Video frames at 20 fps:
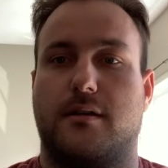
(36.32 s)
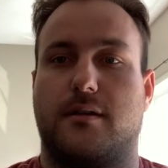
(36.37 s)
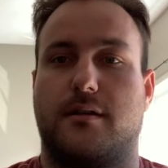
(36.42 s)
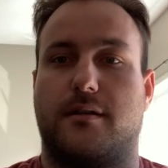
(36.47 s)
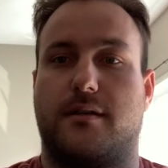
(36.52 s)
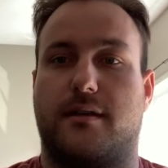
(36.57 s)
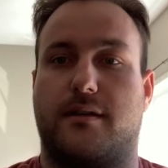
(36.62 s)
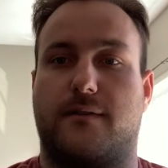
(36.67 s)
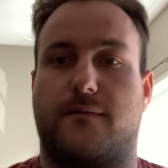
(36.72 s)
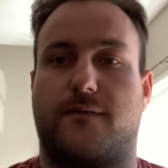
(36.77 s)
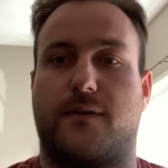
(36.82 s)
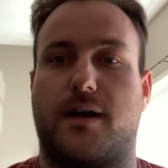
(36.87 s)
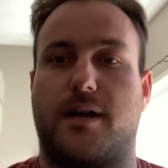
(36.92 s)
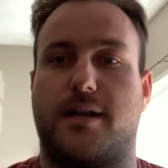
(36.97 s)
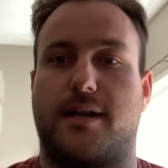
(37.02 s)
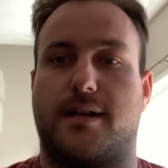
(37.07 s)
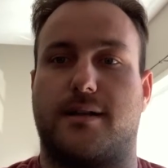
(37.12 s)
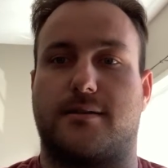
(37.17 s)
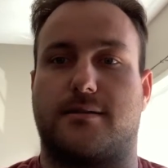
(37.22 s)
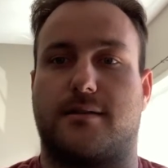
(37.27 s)
than
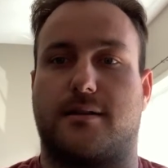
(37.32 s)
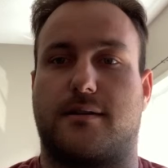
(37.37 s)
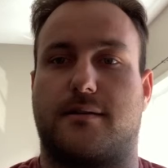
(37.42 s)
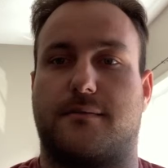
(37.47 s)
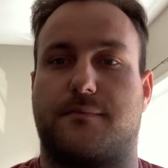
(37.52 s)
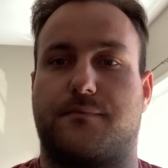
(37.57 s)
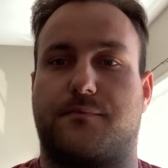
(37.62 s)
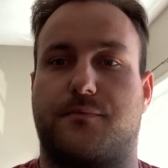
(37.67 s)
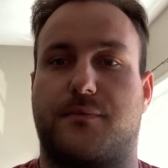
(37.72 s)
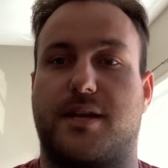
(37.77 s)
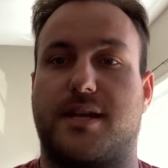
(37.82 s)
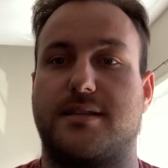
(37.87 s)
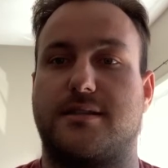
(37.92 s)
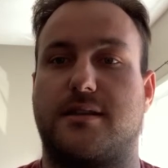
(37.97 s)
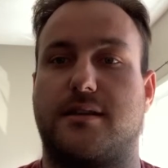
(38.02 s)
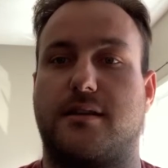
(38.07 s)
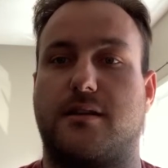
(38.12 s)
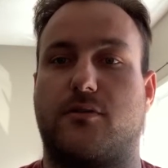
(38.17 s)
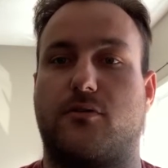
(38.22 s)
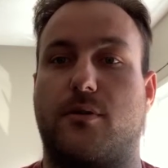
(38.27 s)
financing. But as
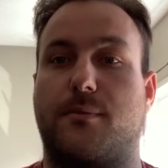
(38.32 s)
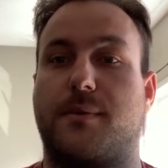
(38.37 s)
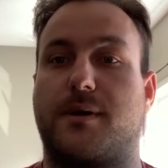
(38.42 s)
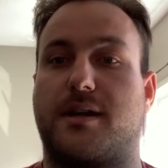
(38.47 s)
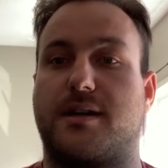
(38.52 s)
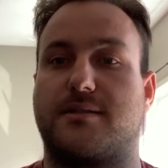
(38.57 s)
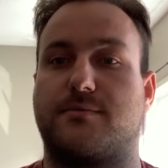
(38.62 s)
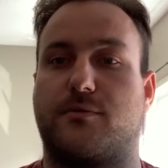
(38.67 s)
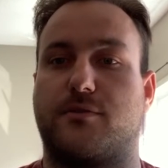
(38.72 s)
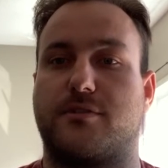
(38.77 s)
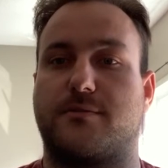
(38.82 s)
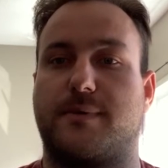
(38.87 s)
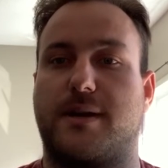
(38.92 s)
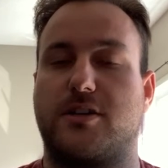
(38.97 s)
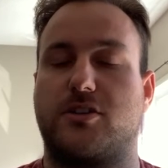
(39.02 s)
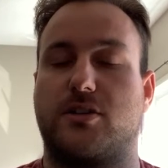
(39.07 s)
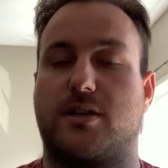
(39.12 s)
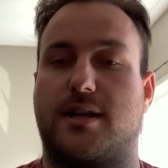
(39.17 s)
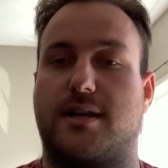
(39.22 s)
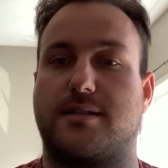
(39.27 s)
the equipment gets more
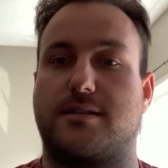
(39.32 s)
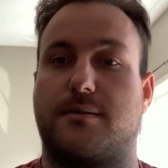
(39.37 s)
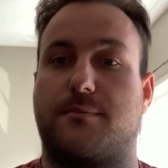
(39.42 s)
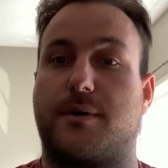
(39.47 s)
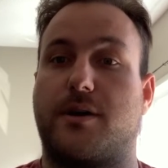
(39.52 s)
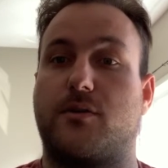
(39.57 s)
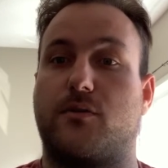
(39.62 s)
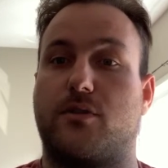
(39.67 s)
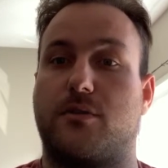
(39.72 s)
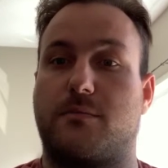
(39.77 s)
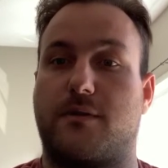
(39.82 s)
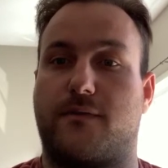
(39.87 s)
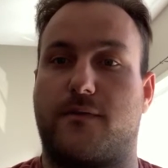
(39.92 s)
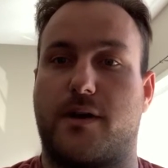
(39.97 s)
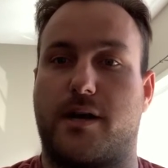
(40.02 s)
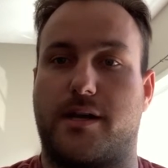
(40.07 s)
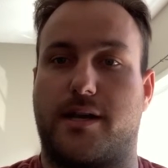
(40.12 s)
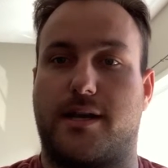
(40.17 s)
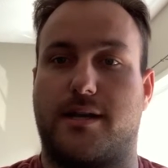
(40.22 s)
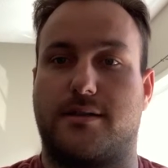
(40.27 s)
specialized, it might only be
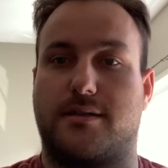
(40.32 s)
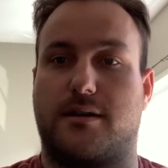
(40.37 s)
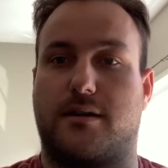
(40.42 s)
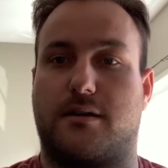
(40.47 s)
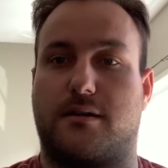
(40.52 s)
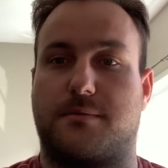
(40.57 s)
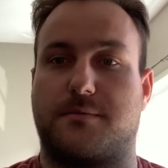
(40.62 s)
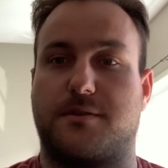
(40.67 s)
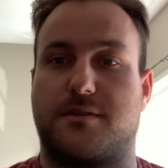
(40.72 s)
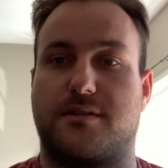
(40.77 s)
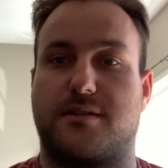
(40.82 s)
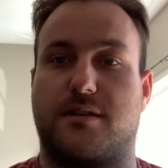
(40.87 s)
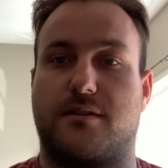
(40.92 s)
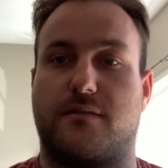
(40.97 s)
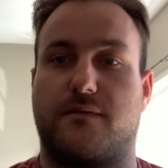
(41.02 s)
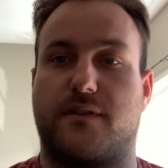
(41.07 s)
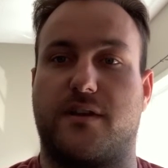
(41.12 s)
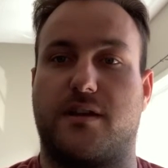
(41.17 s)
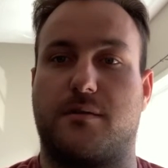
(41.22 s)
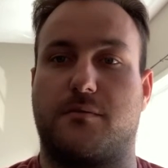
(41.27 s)
financing options that
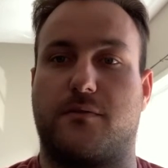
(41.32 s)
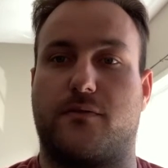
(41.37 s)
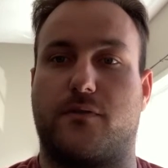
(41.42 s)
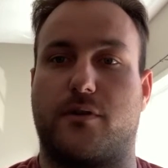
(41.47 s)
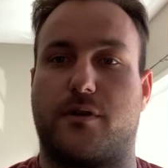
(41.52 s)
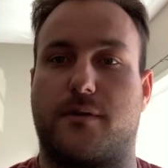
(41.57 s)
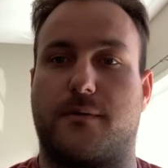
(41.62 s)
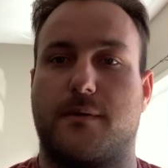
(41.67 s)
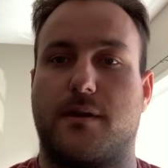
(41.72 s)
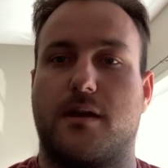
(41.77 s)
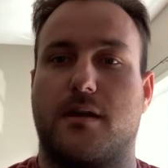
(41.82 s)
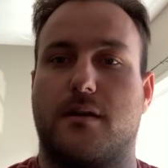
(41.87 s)
are available for you.